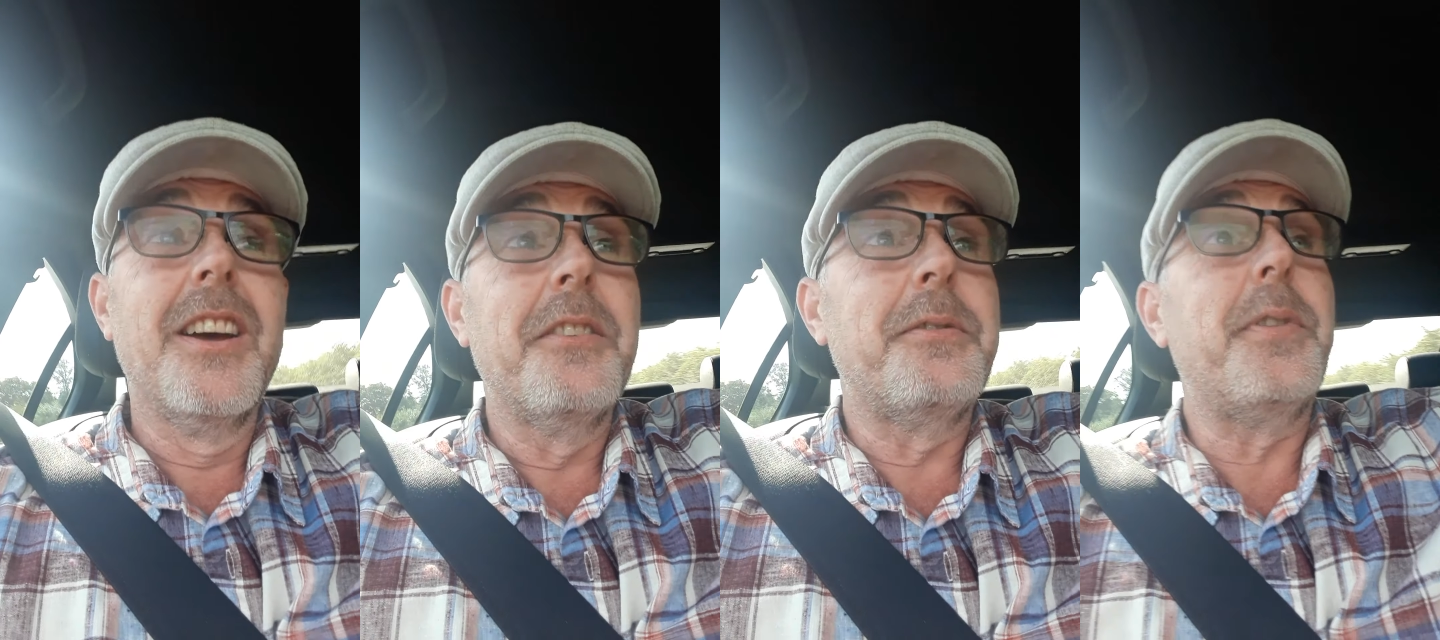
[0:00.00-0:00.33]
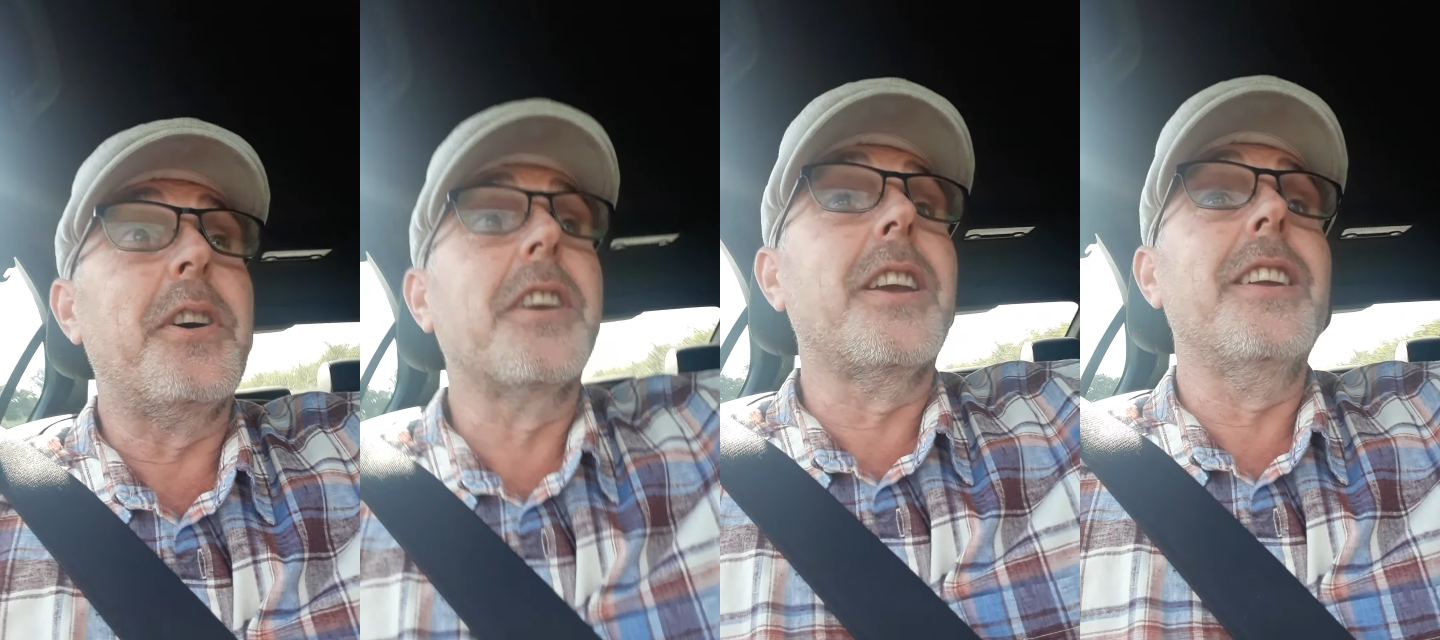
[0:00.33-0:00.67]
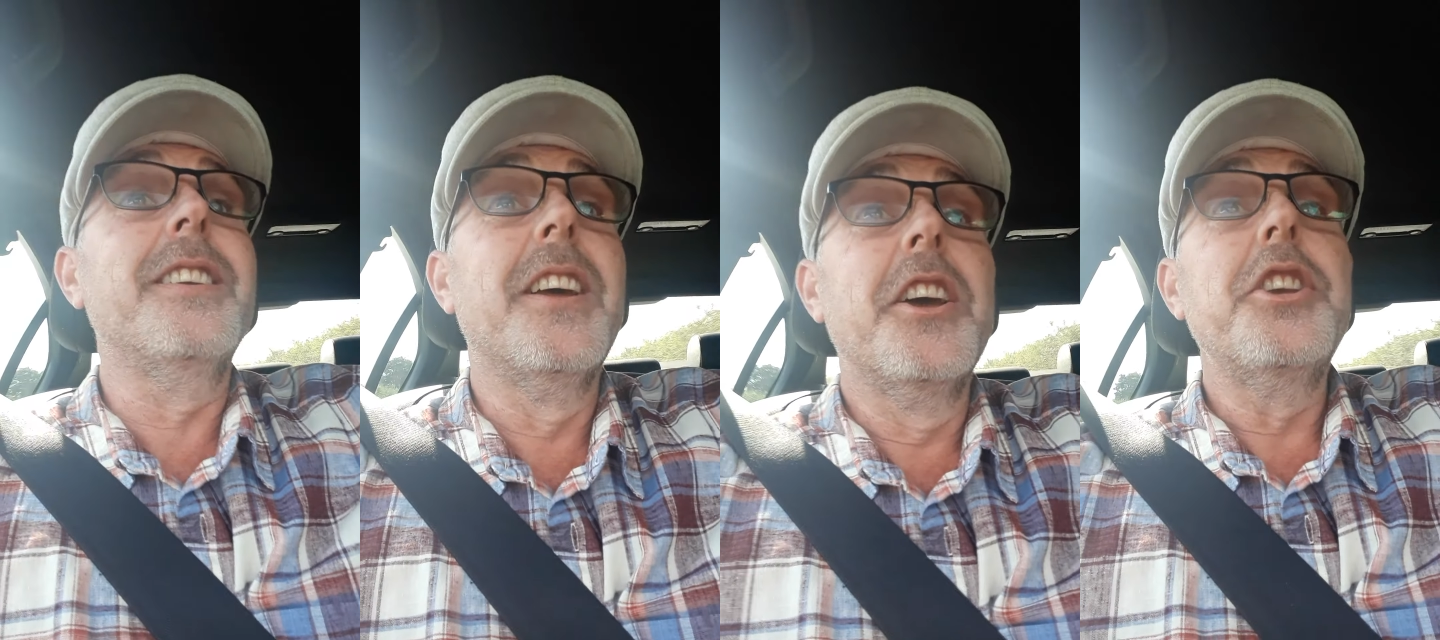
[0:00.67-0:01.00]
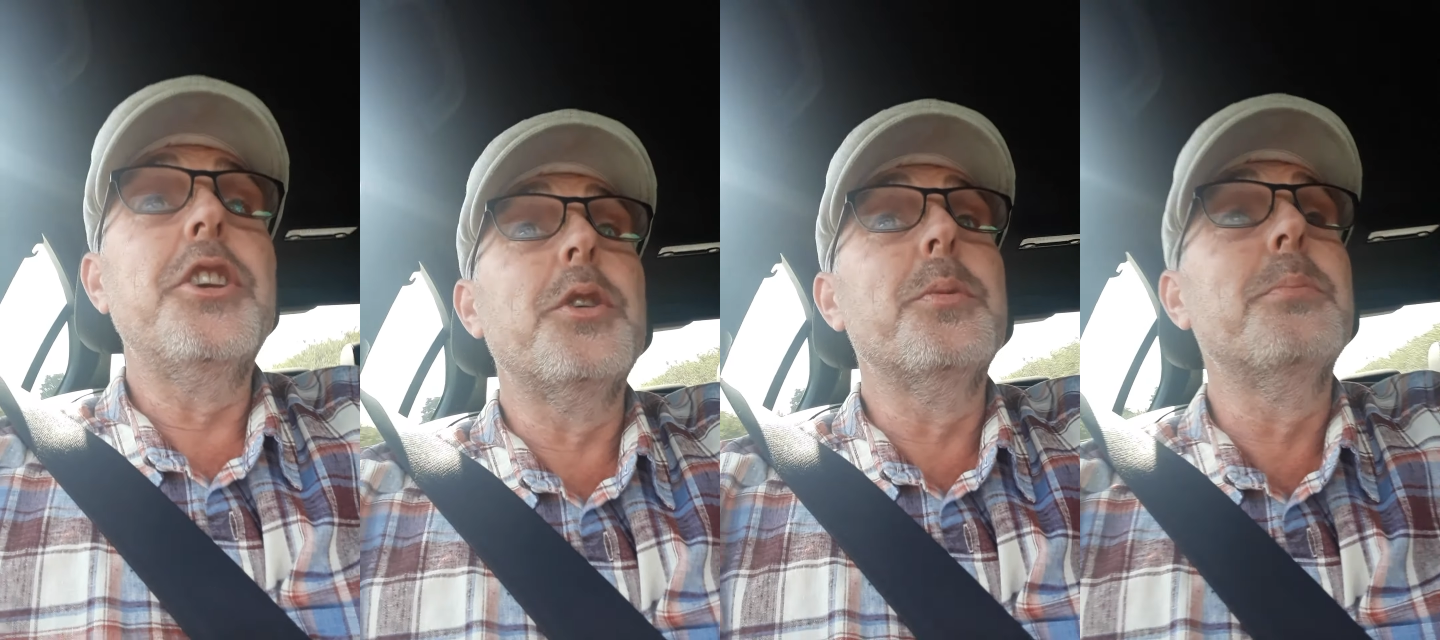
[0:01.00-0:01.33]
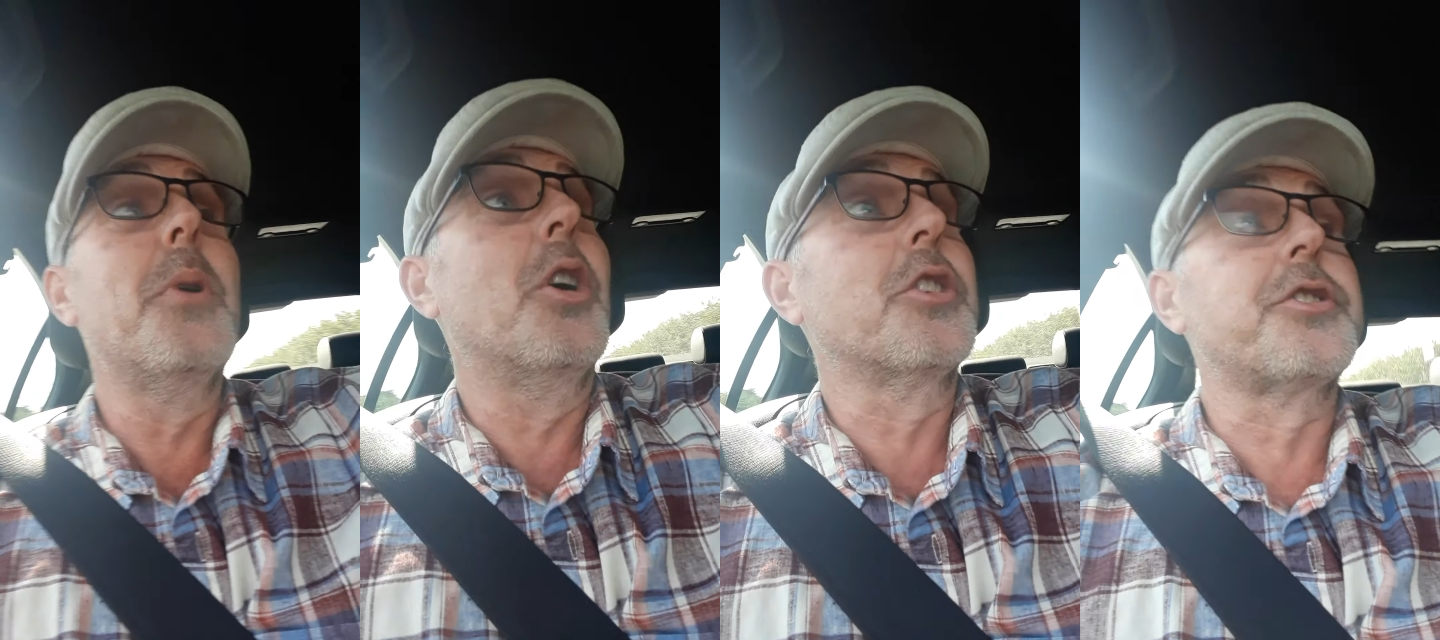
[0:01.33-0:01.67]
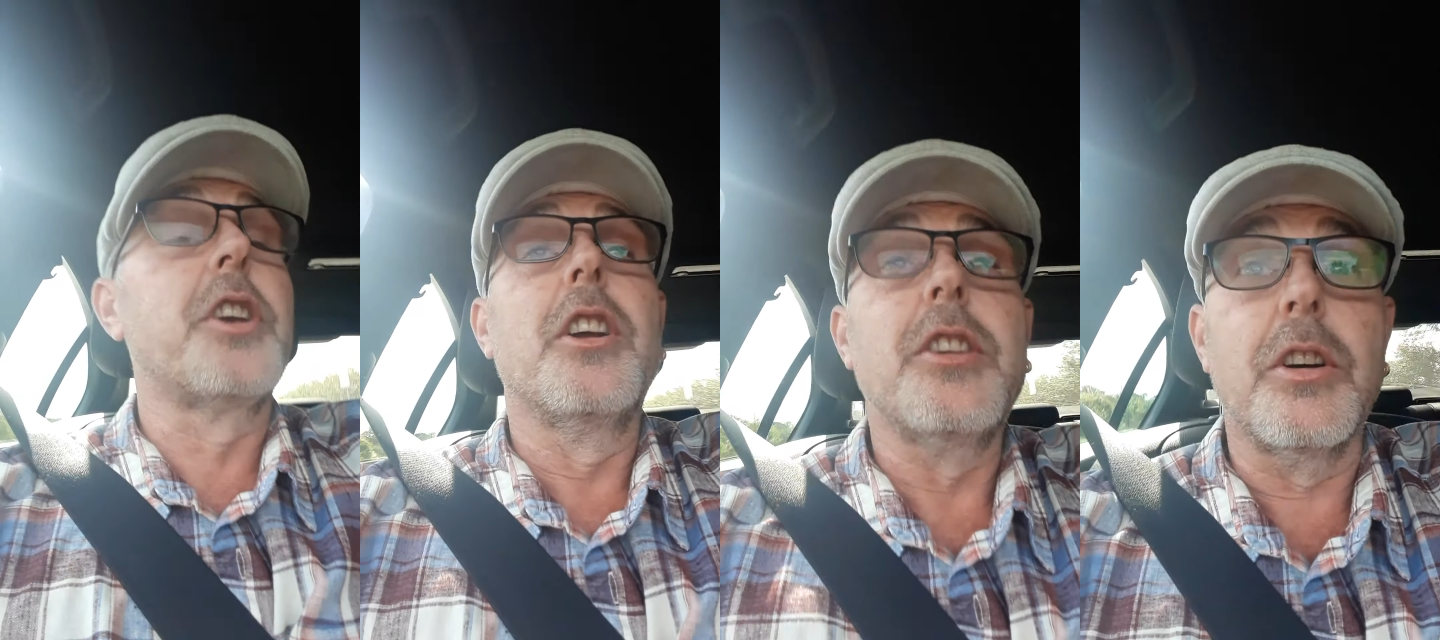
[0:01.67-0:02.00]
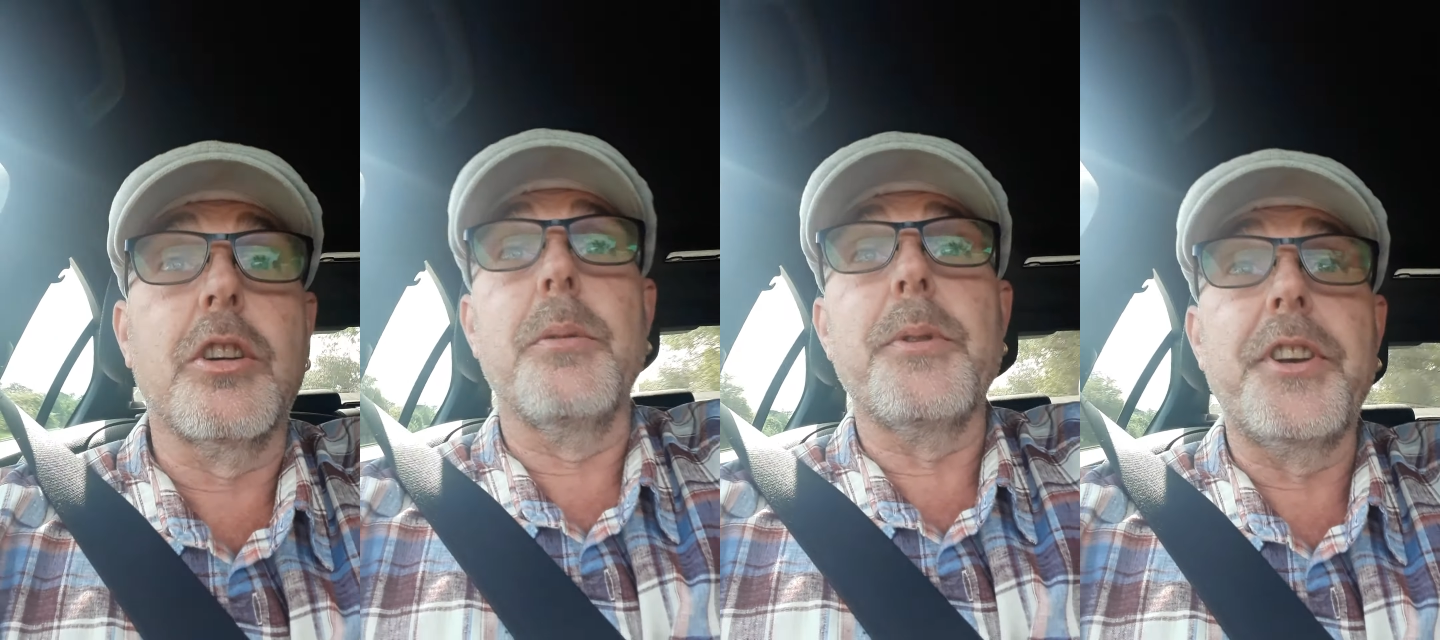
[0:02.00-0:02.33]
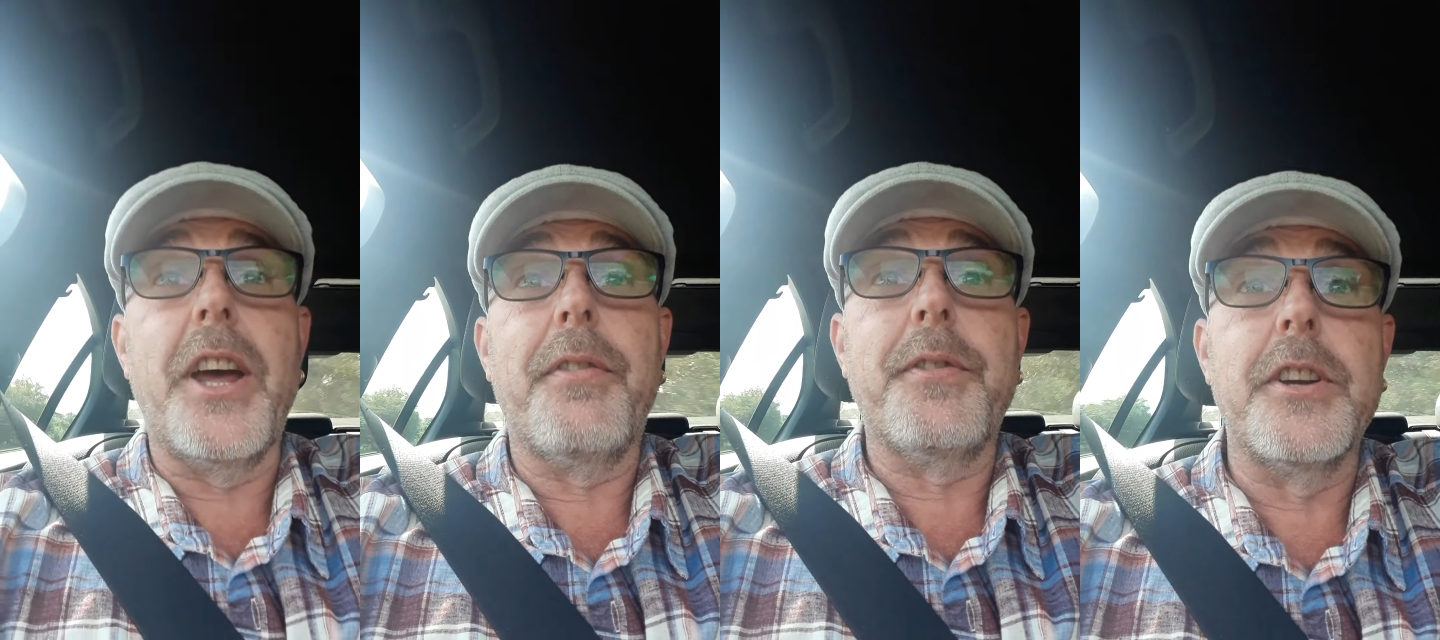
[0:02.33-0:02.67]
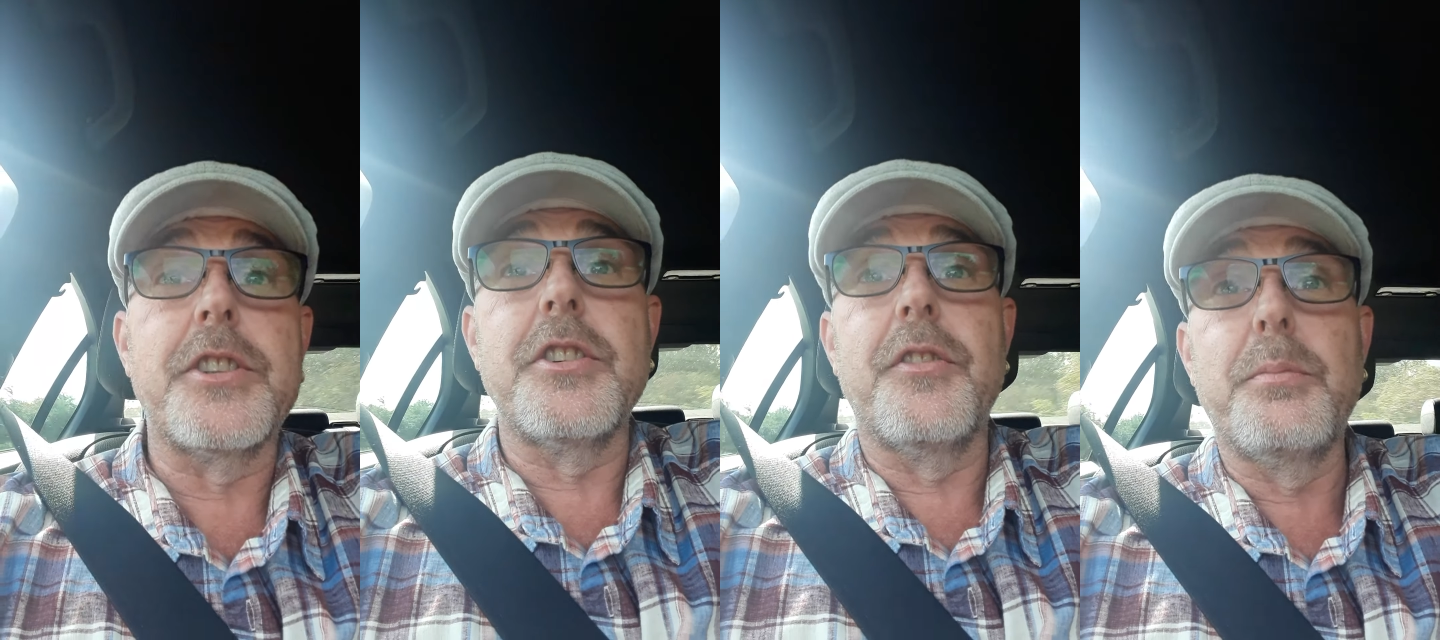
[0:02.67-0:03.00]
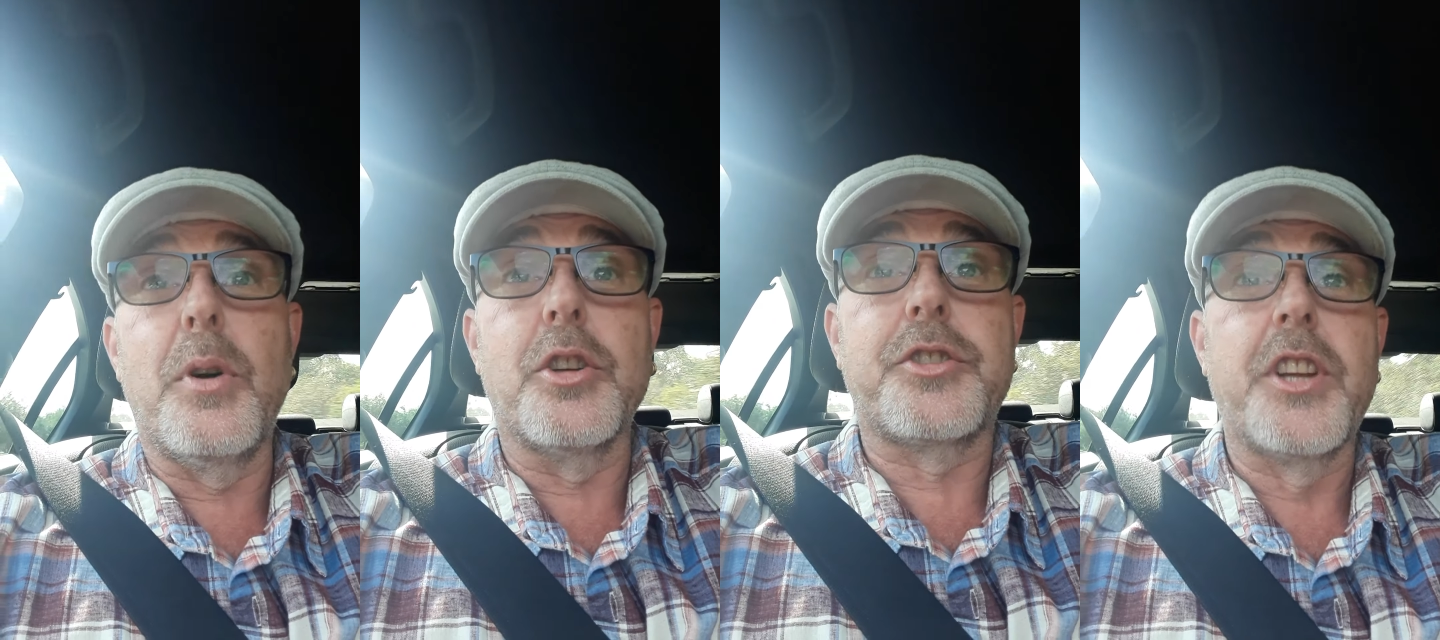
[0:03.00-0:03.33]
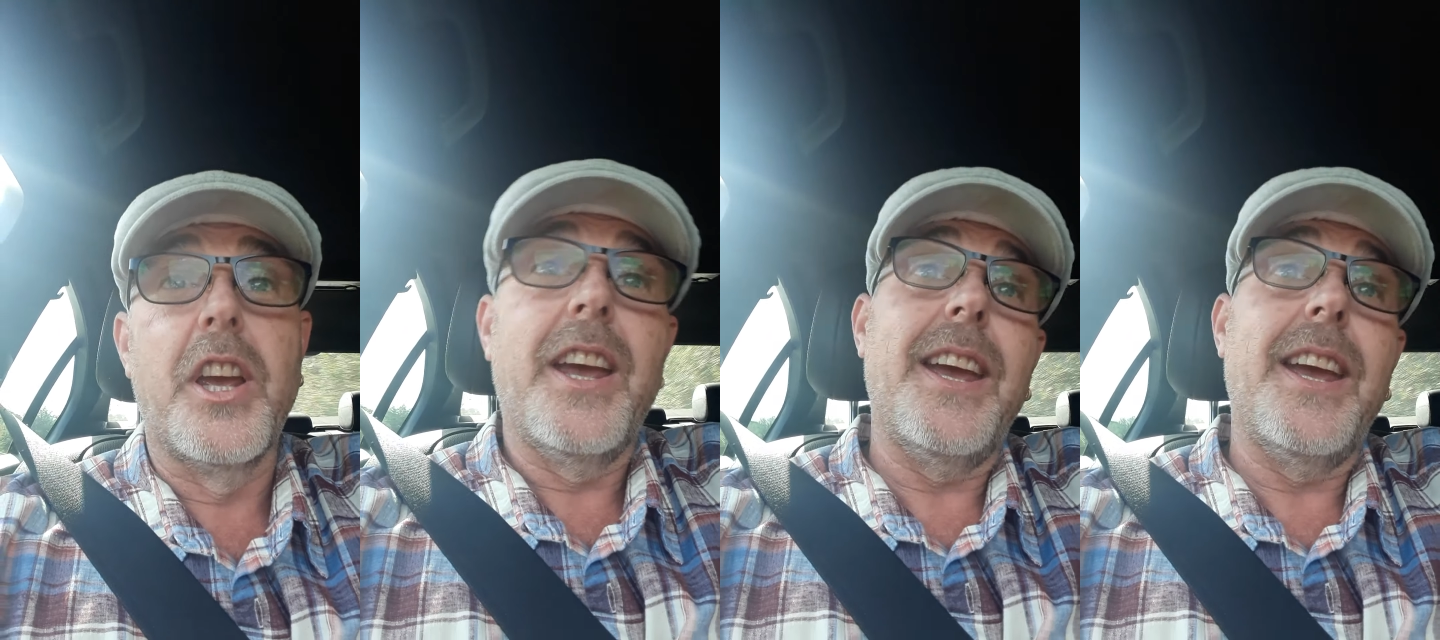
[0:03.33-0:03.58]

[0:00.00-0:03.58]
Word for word: Fucking, you must. Look up the definition of must.